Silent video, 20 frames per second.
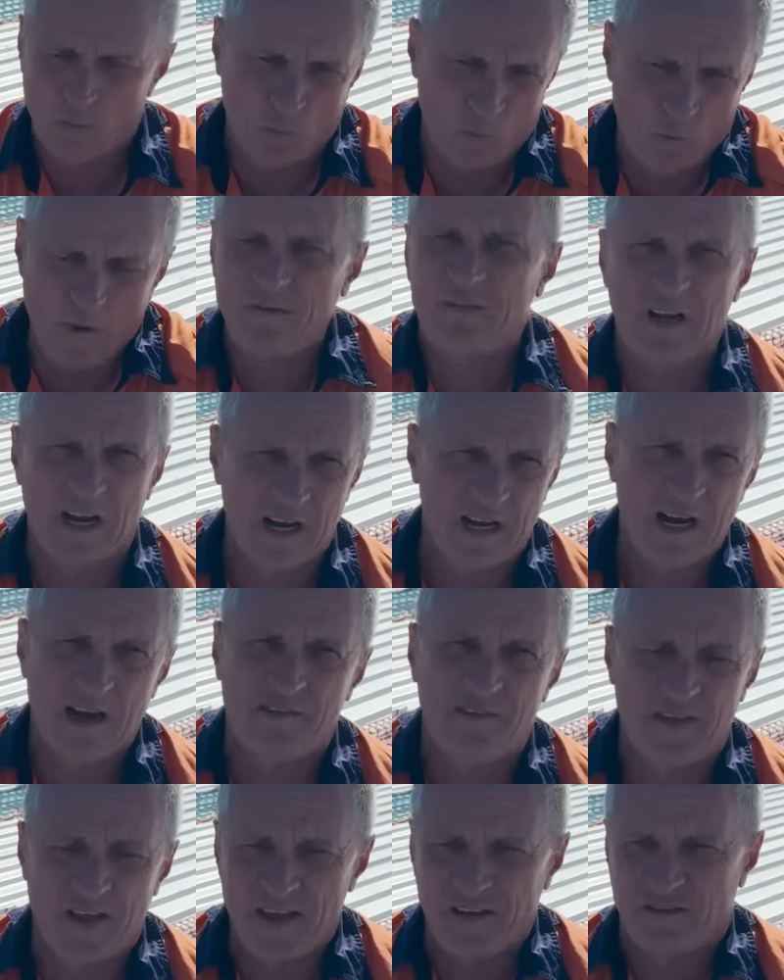We've done
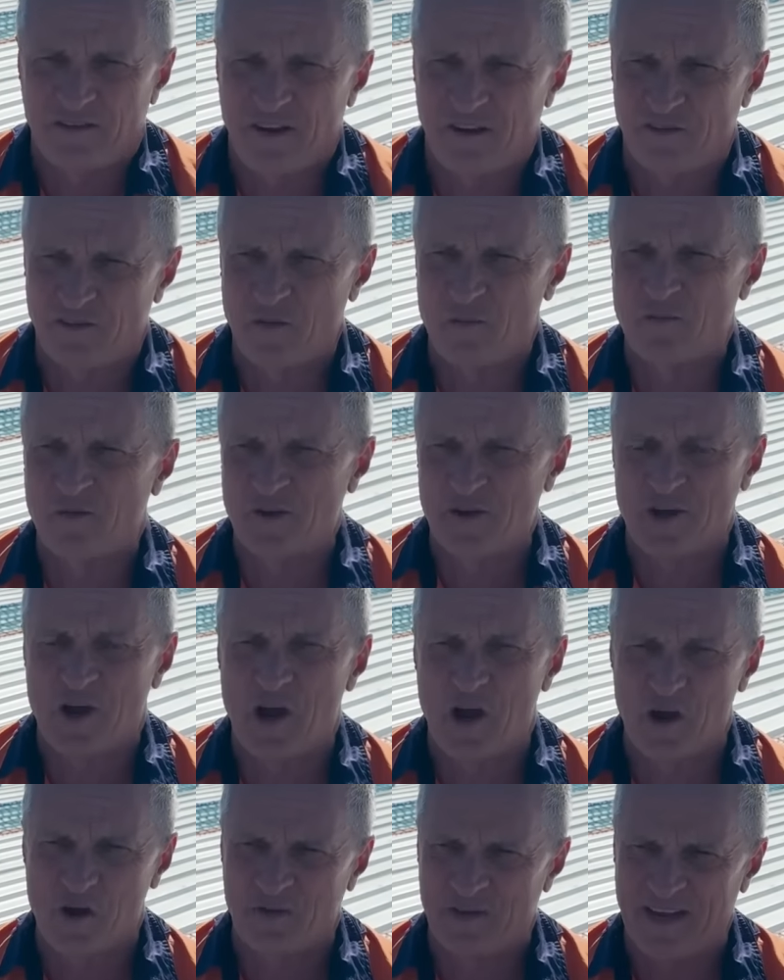enough of these systems to
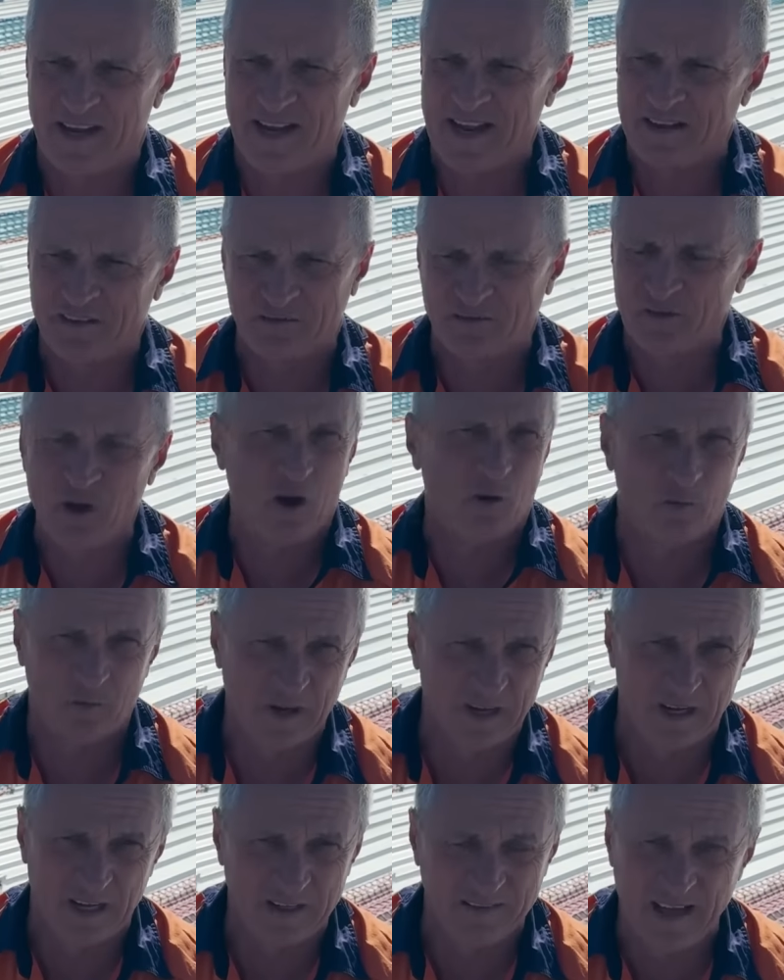know that that's not
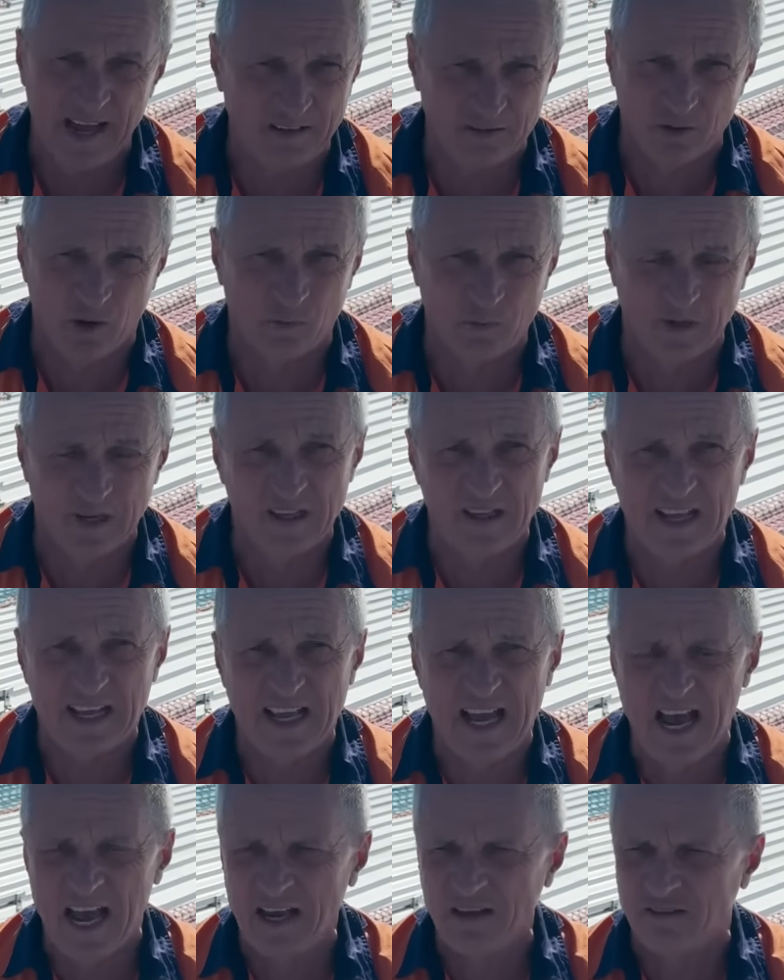really the
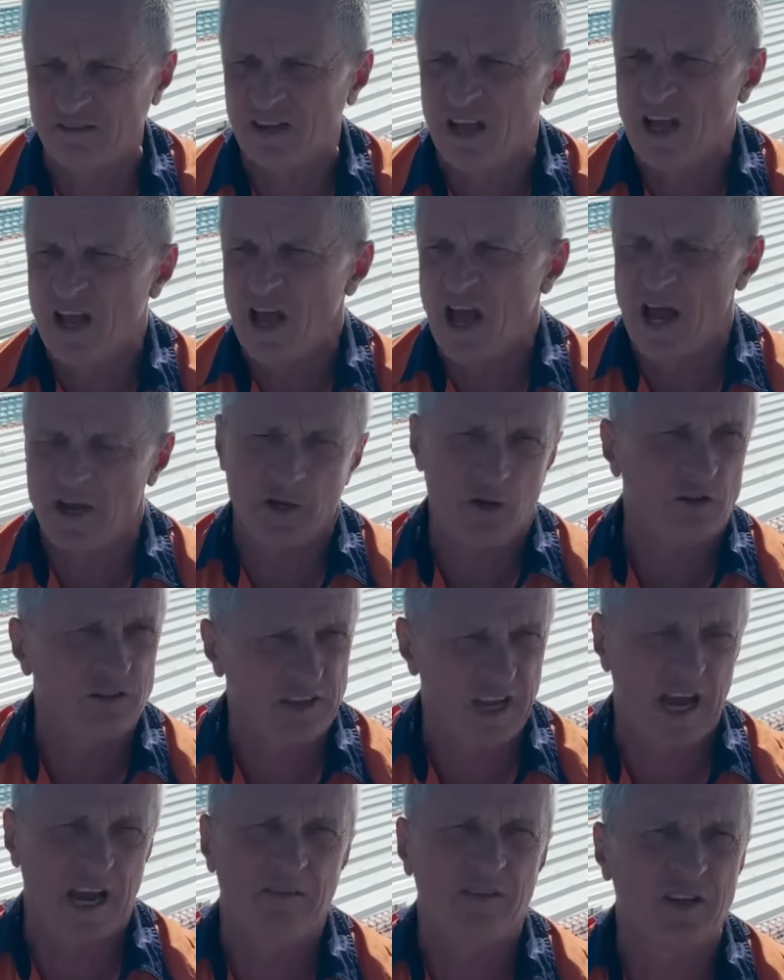case, and you
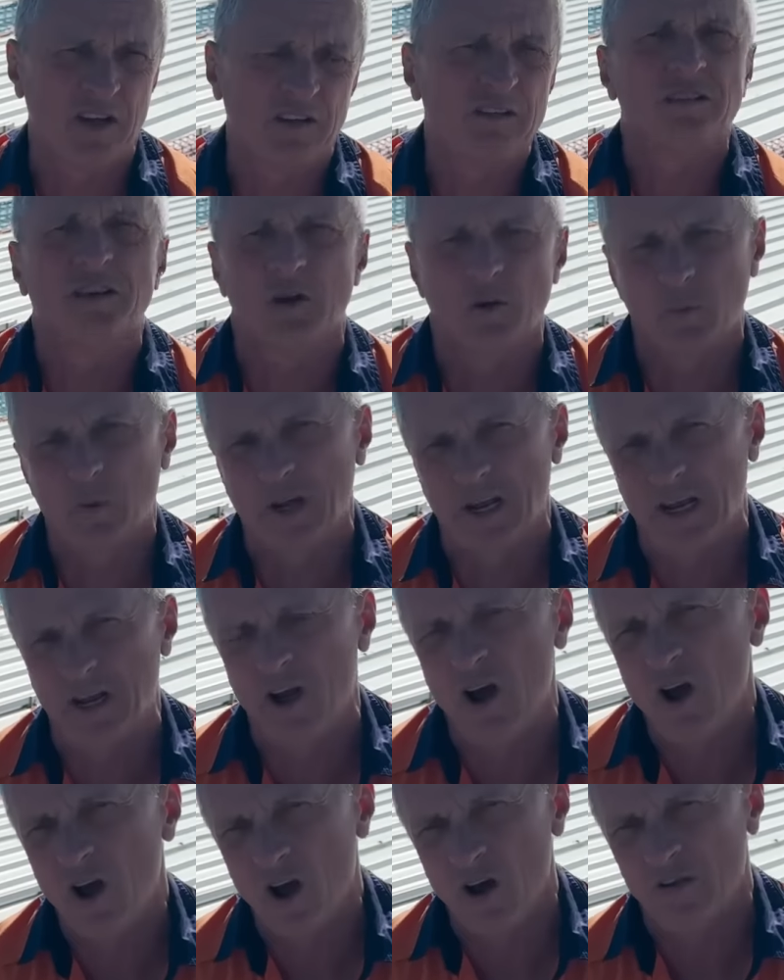save considerably
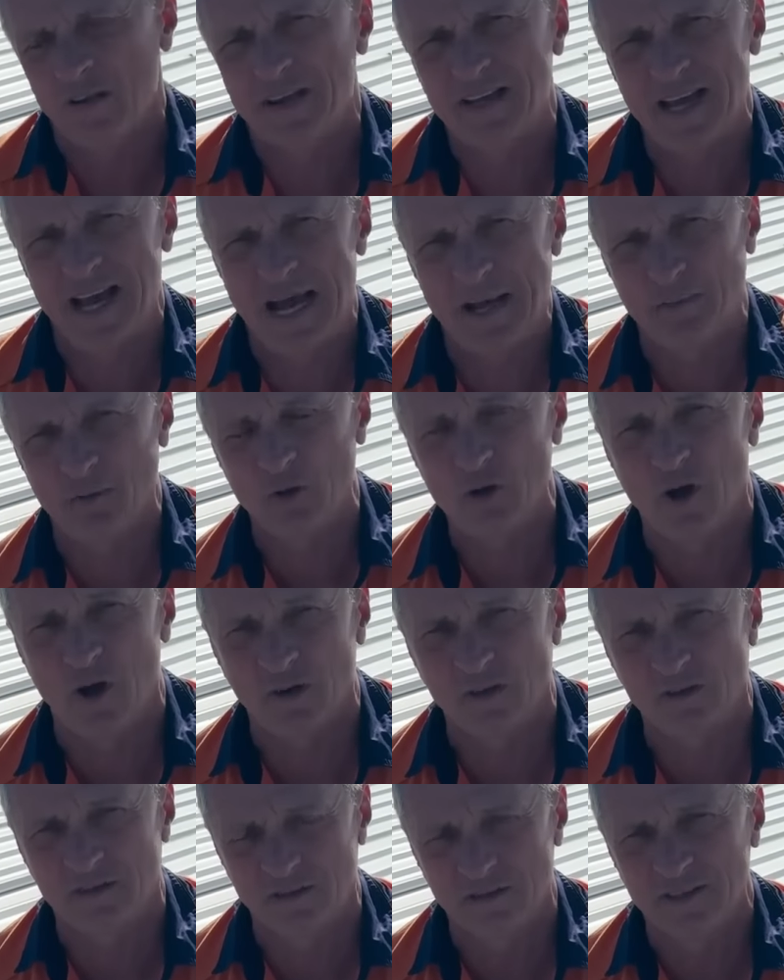on the cable
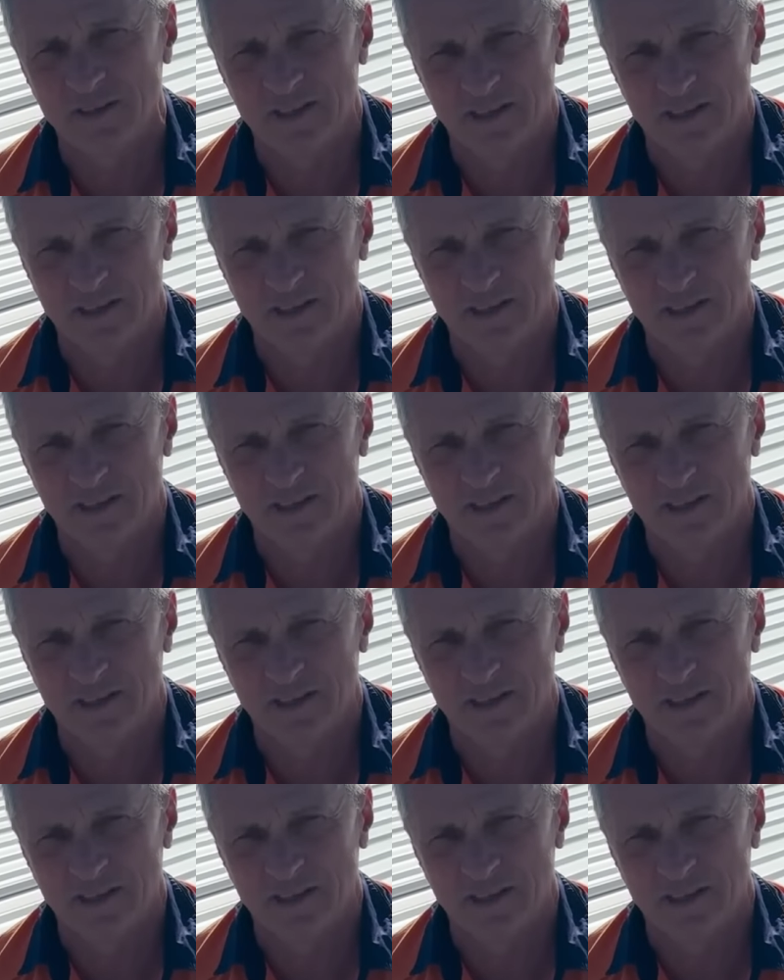costs.